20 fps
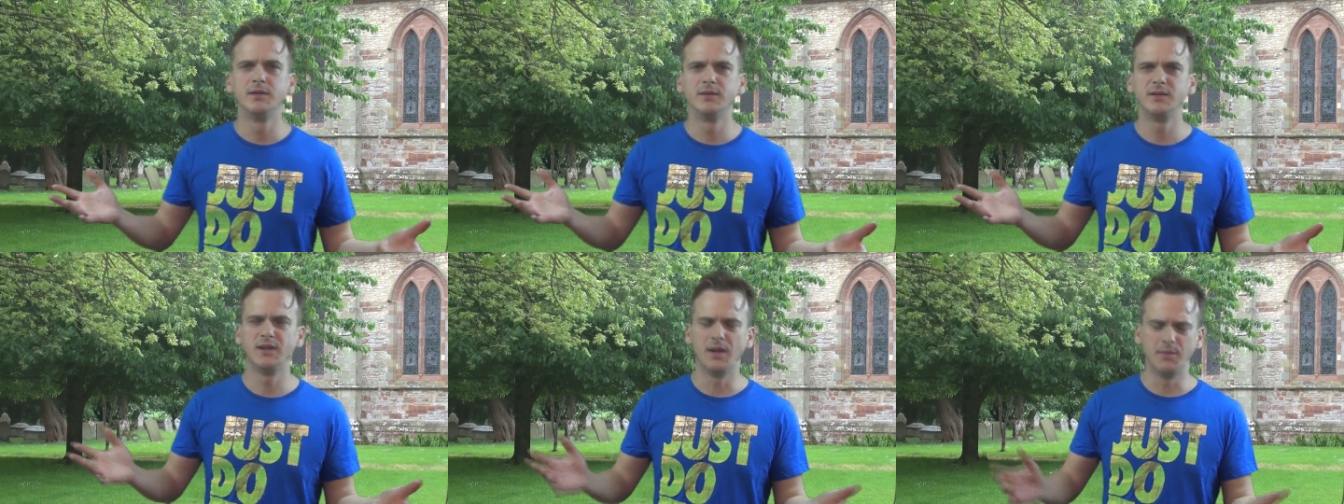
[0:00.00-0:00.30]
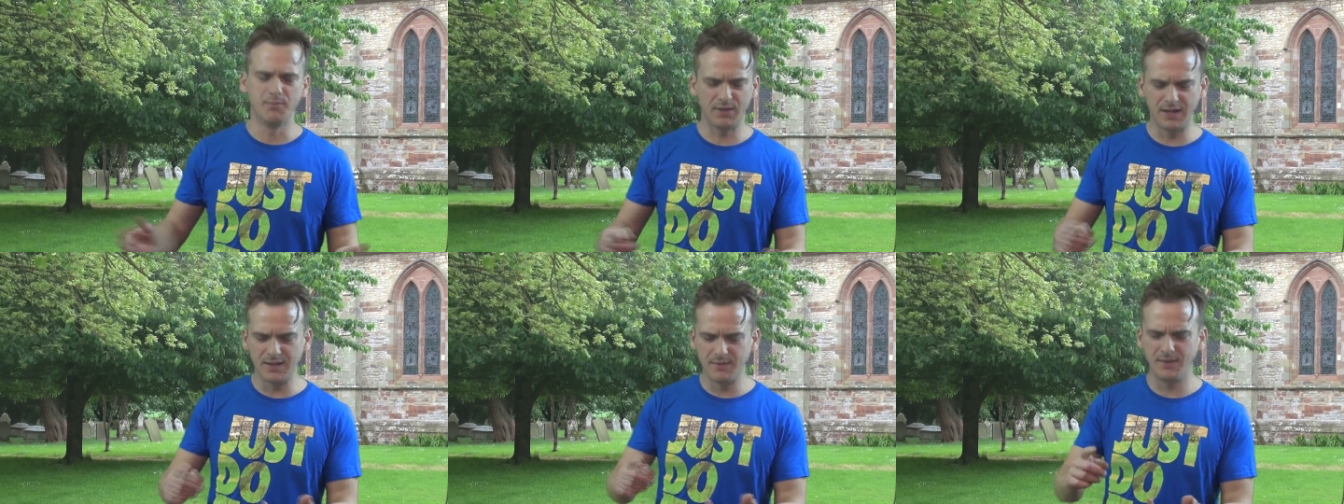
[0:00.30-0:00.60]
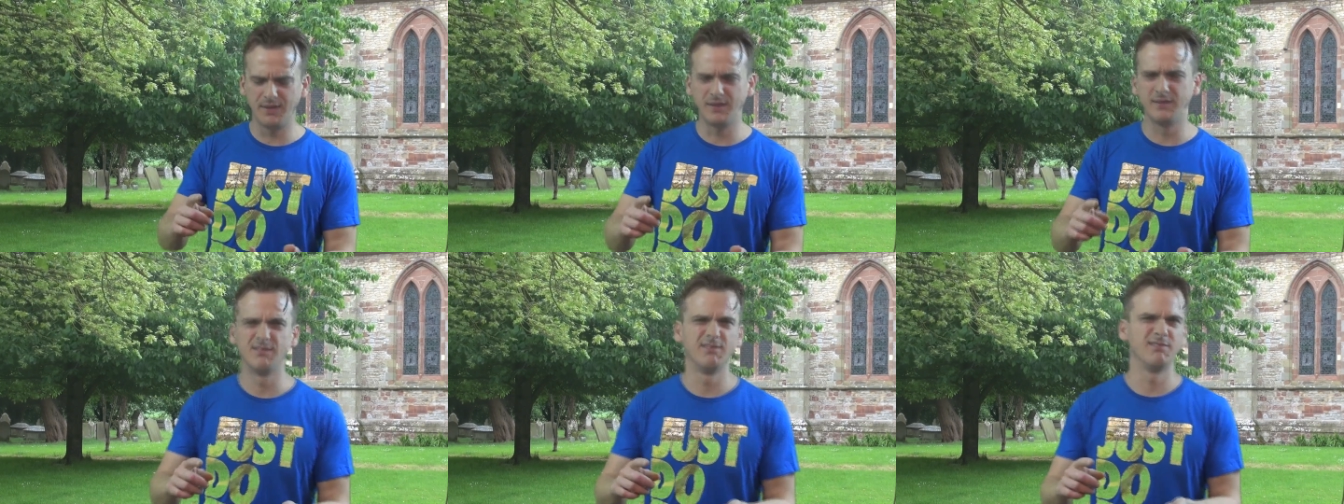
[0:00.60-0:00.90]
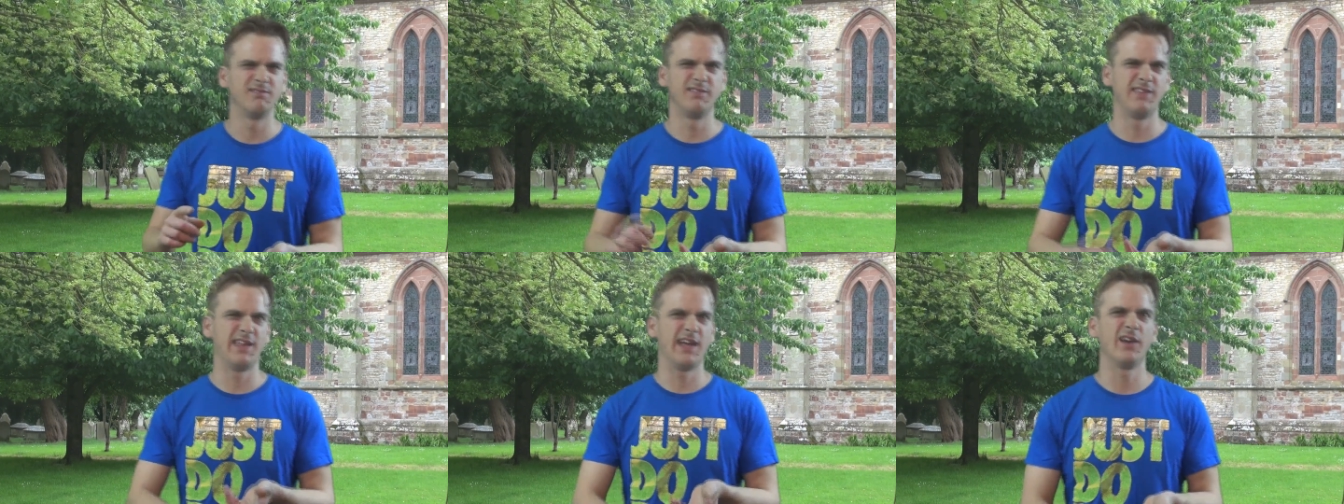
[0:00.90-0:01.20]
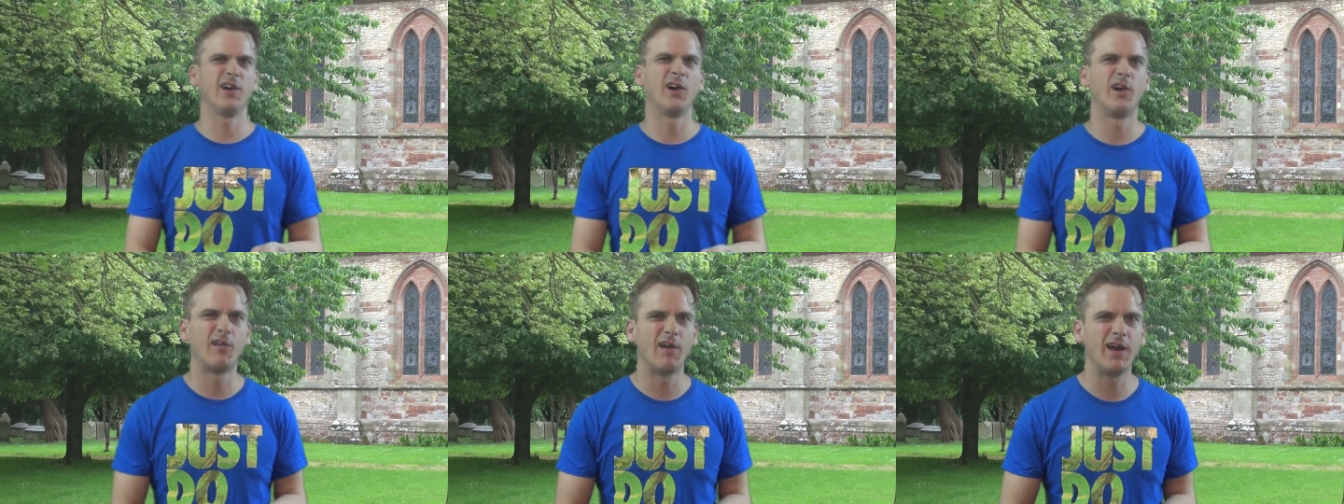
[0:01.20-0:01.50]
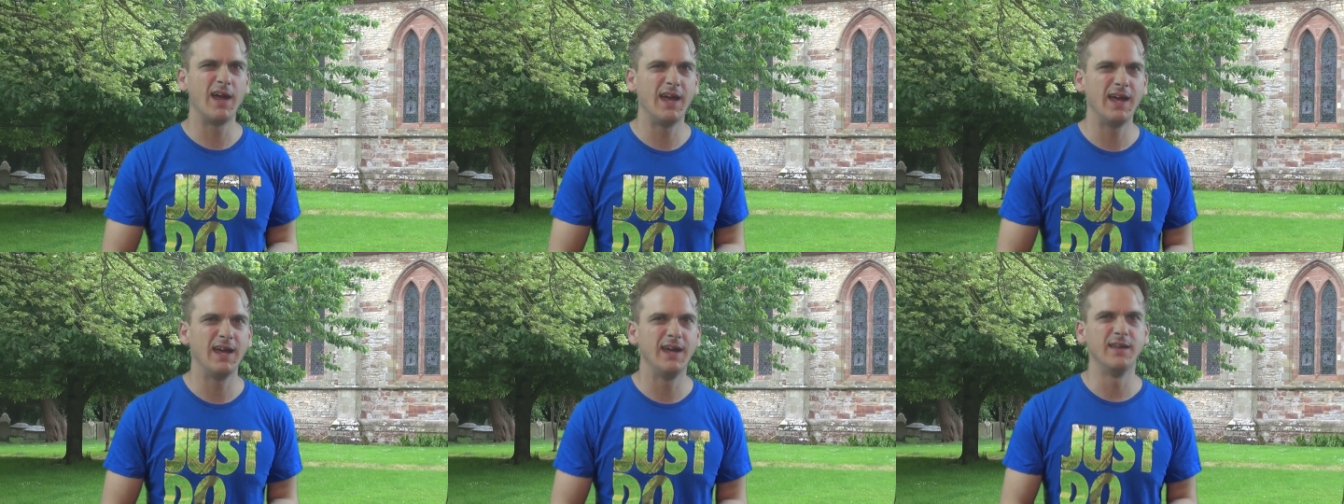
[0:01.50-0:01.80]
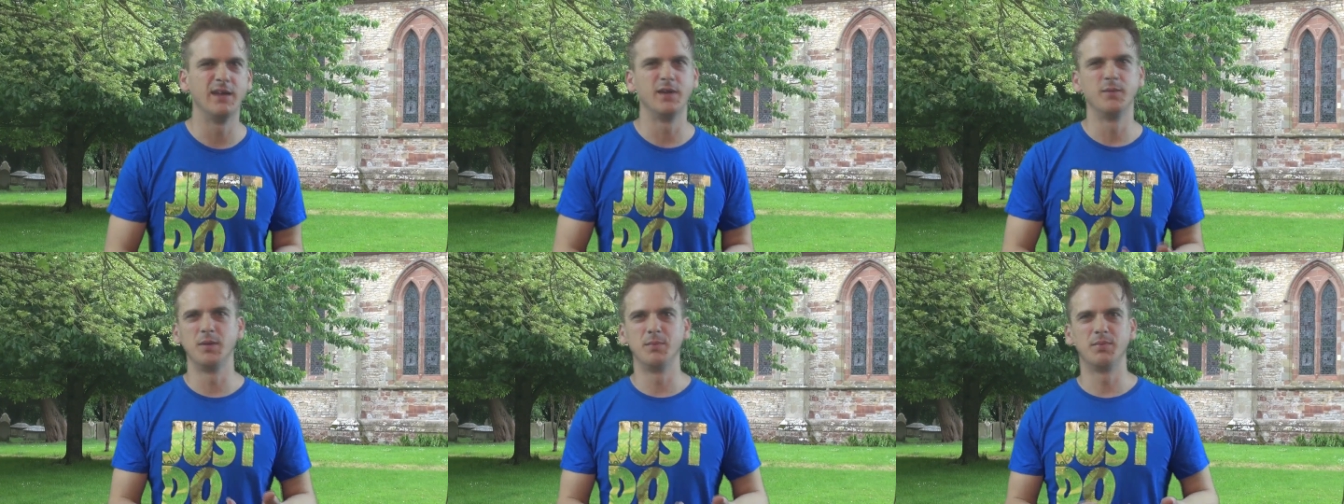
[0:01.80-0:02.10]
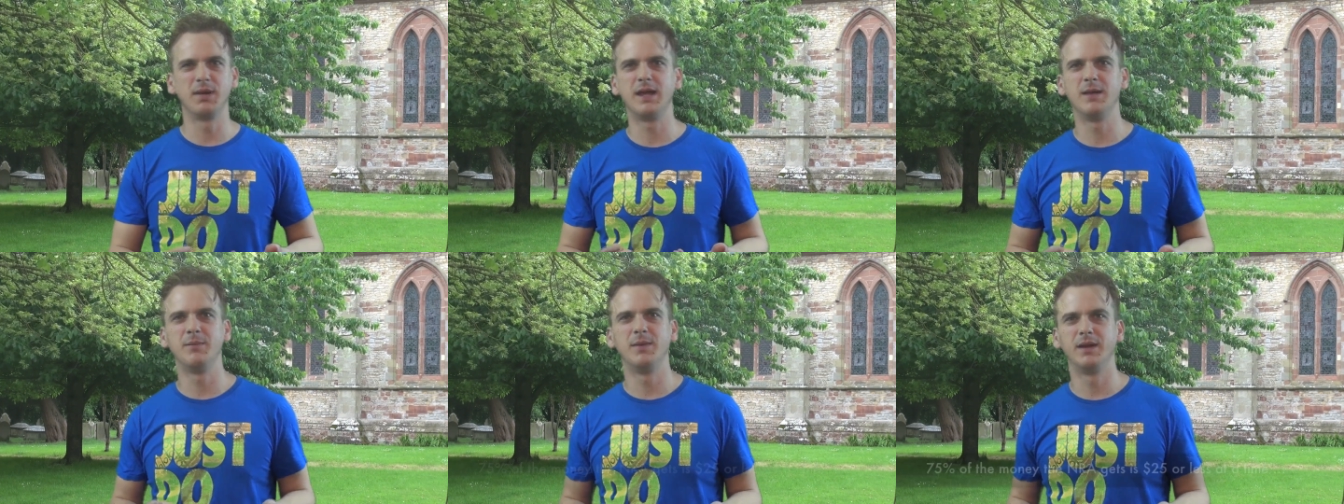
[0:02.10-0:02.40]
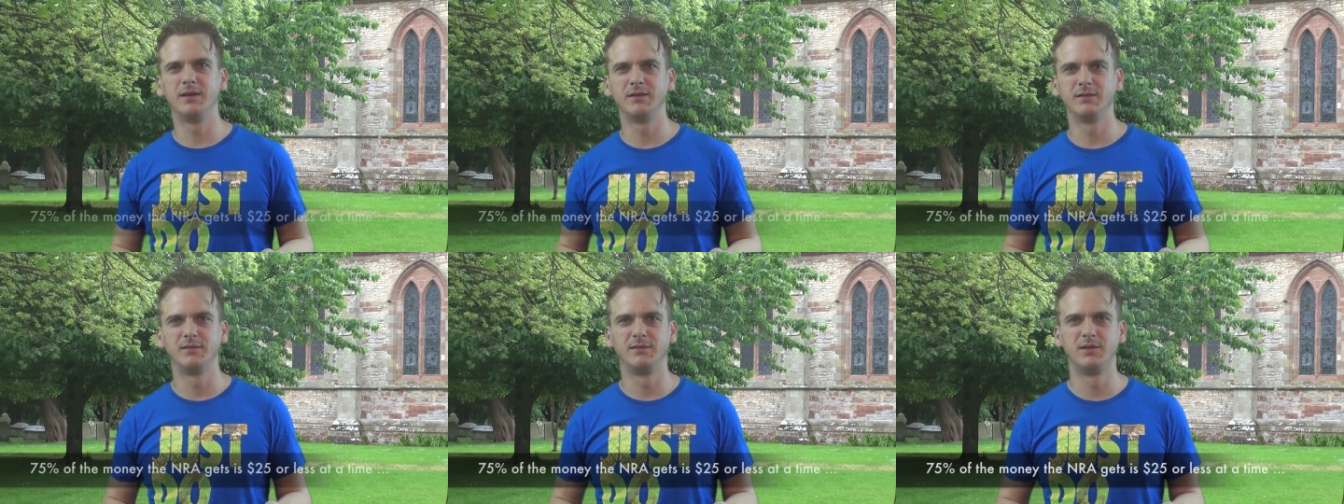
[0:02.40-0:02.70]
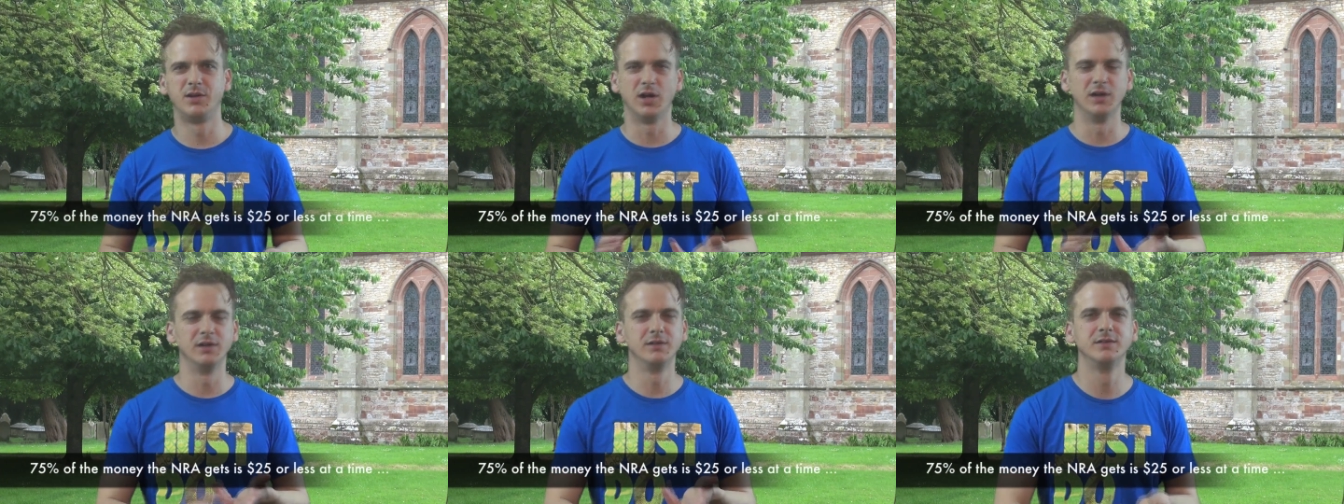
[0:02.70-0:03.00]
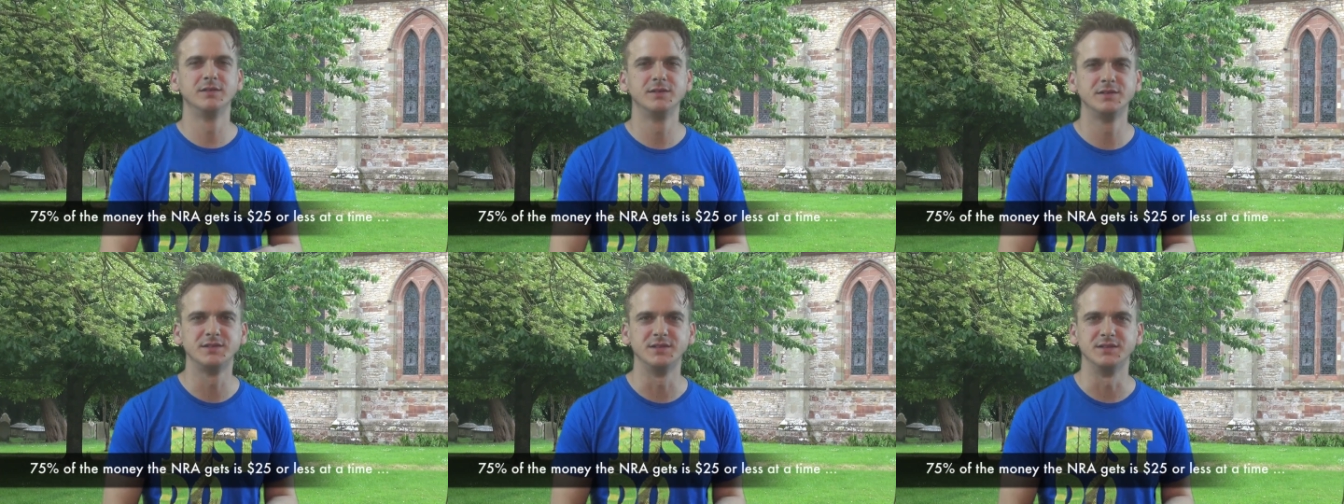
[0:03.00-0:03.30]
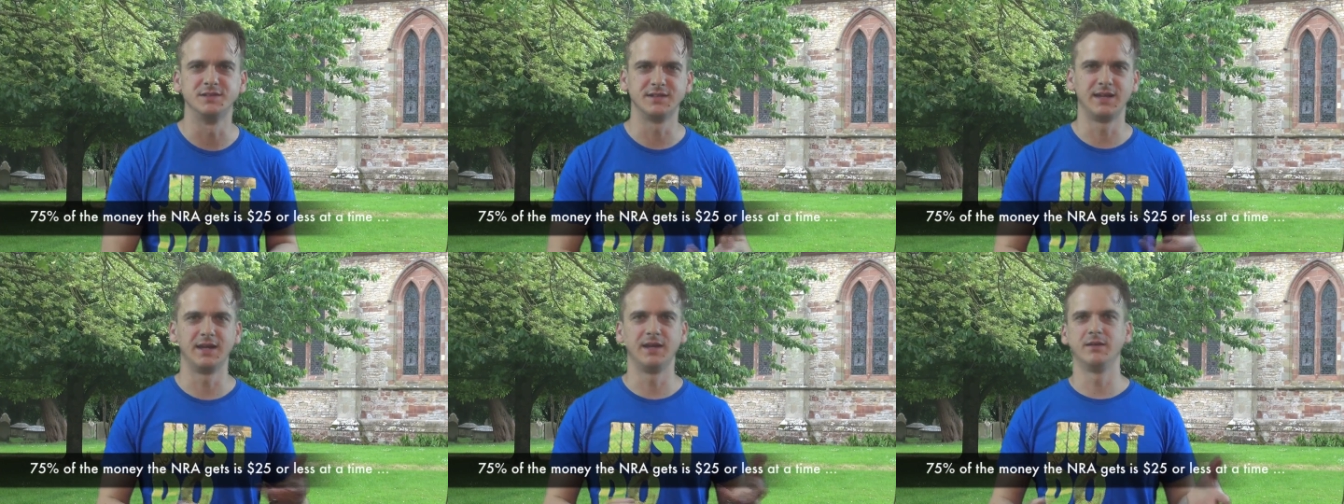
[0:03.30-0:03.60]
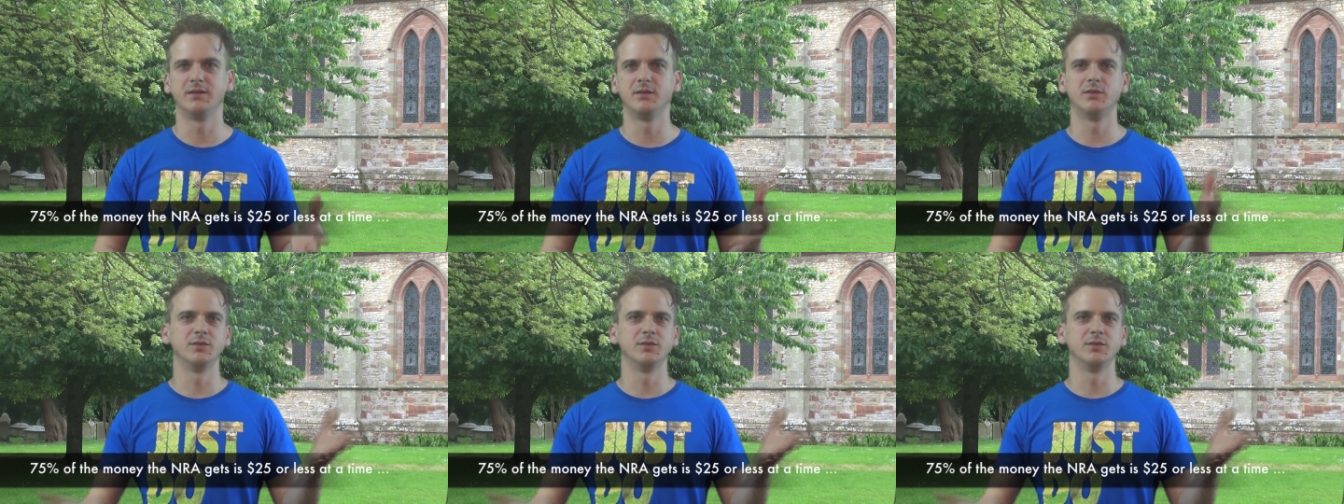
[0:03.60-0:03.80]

you know, blaming the NRA, they'd be blaming guns and saying,